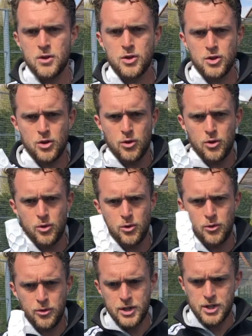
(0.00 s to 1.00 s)
So
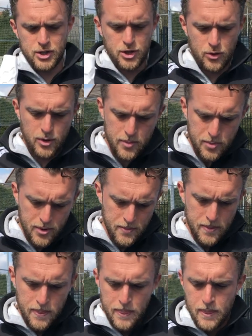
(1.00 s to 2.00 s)
this is the grip,
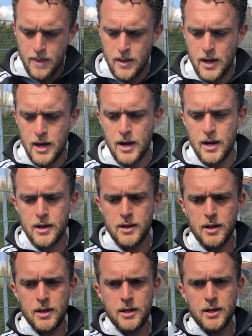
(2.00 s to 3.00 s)
and
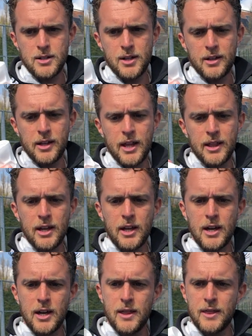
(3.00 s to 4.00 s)
this is the
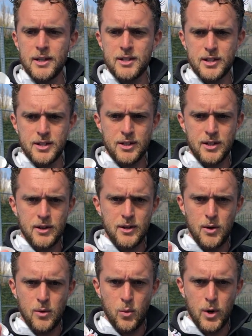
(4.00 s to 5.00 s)
ending, and this is
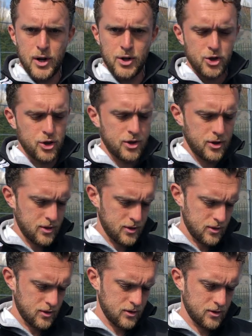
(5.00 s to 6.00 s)
where it should
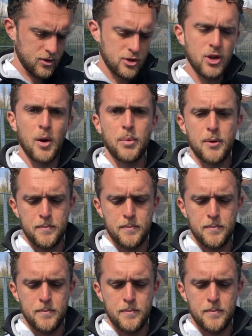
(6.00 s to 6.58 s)
stop.